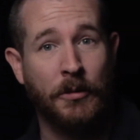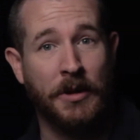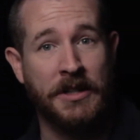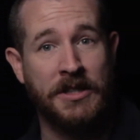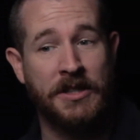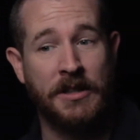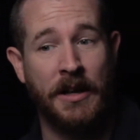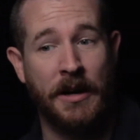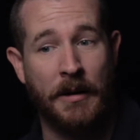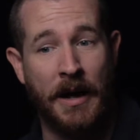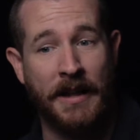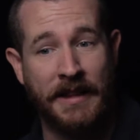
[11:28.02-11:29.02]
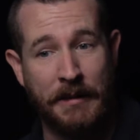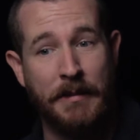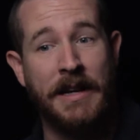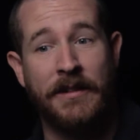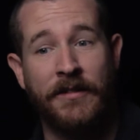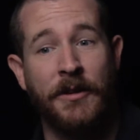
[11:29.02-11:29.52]
which I think
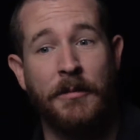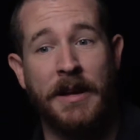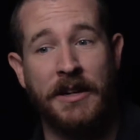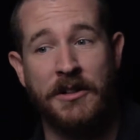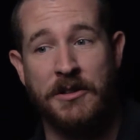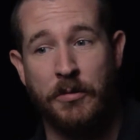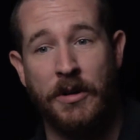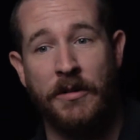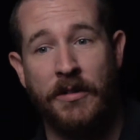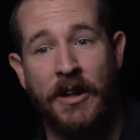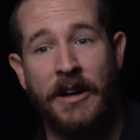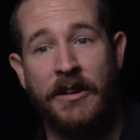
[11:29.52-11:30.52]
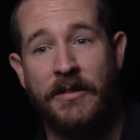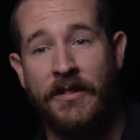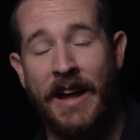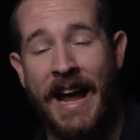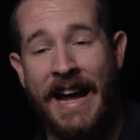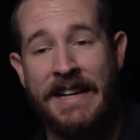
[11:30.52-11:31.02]
many filmmakers would have thought of
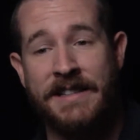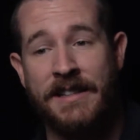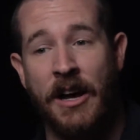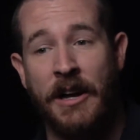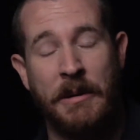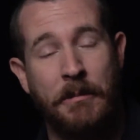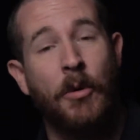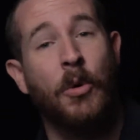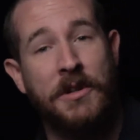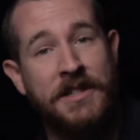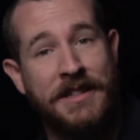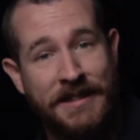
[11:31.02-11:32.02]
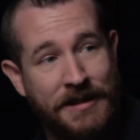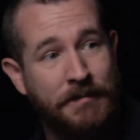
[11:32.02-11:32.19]
as unimportant.